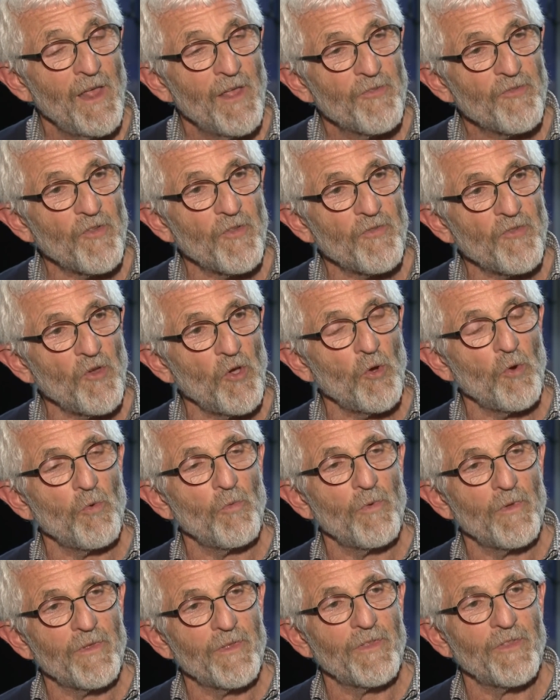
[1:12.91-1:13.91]
So,
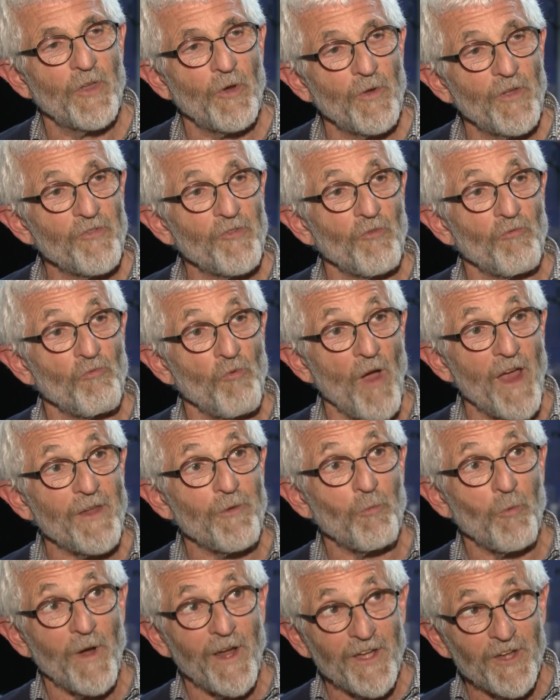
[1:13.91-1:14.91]
so there is a
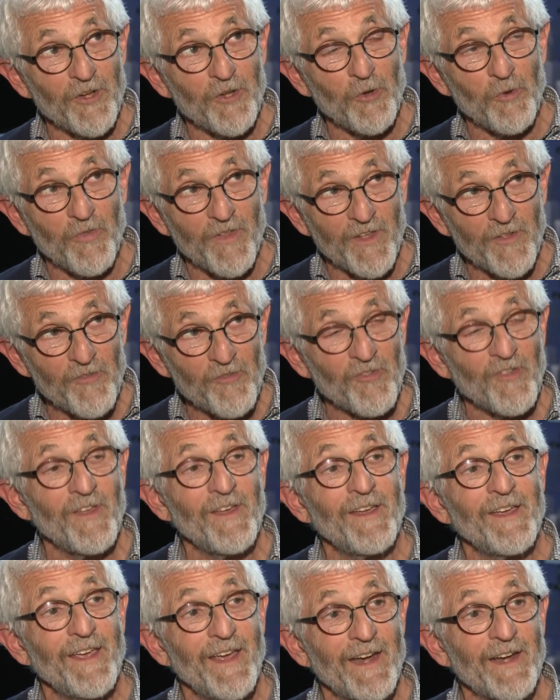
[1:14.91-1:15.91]
right way to do this,
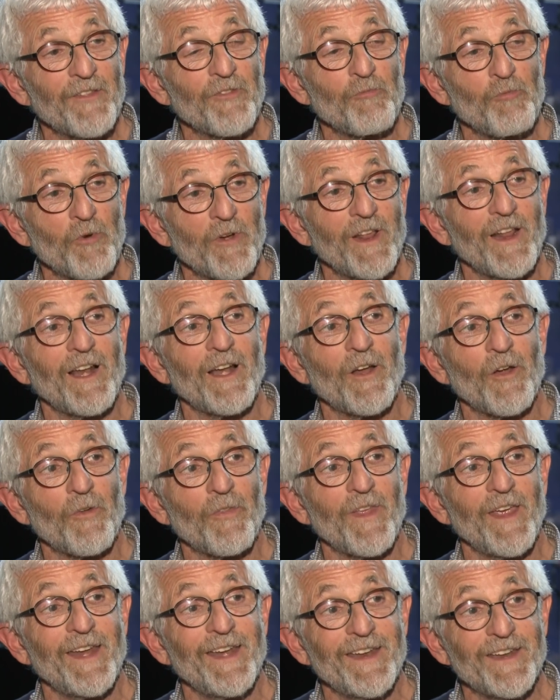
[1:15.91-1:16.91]
and it's pretty clear
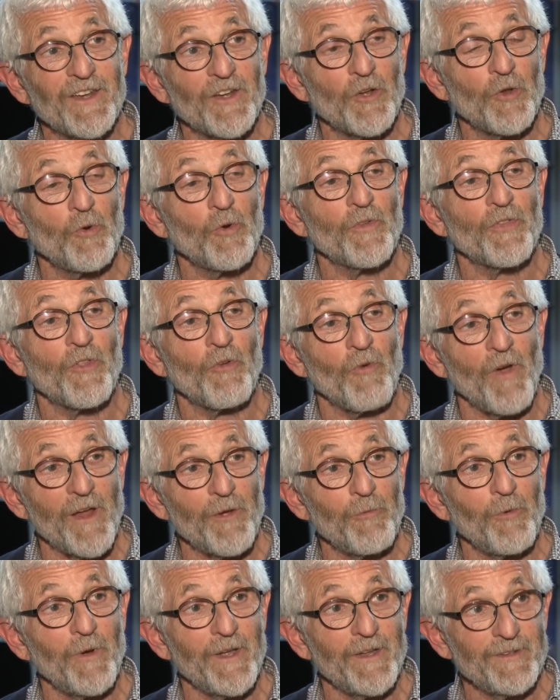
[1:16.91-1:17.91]
they didn't do it the
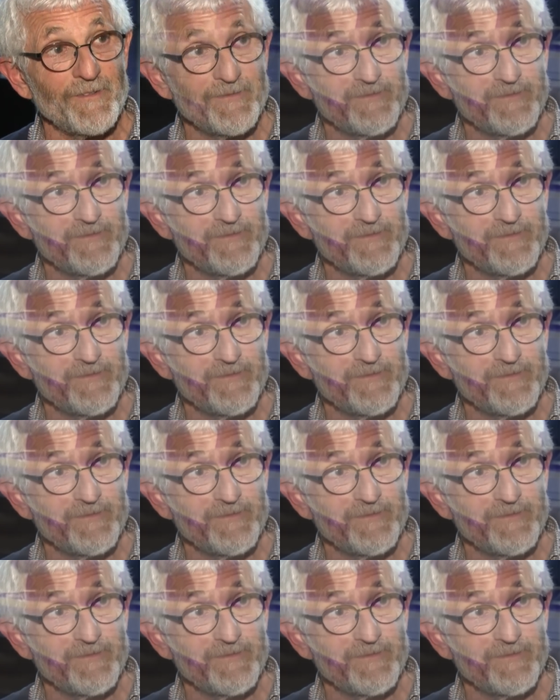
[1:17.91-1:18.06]
right way.